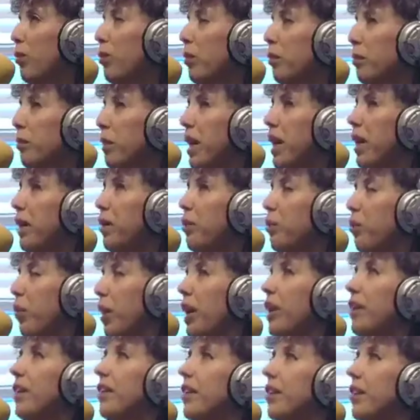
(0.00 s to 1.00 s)
made
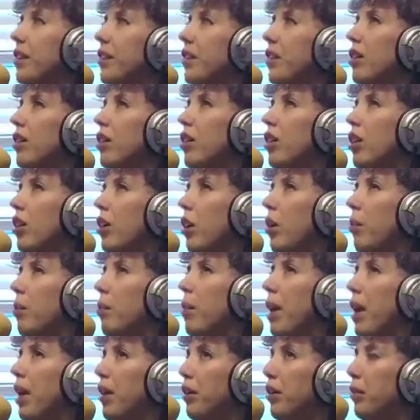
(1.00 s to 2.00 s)
with
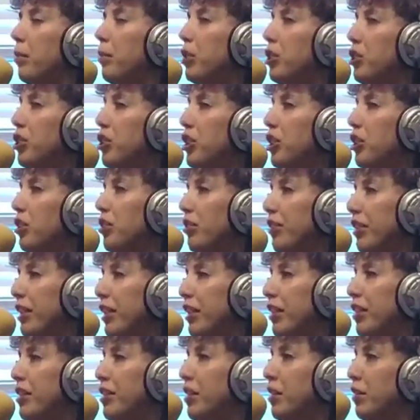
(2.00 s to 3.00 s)
better machinery
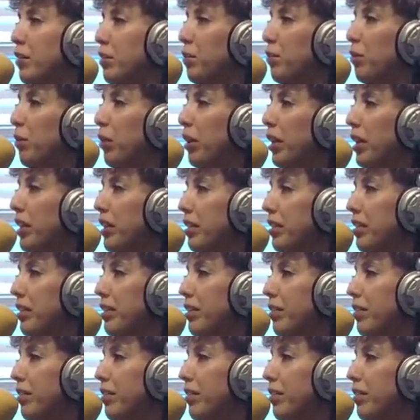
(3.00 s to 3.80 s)
that doesn't release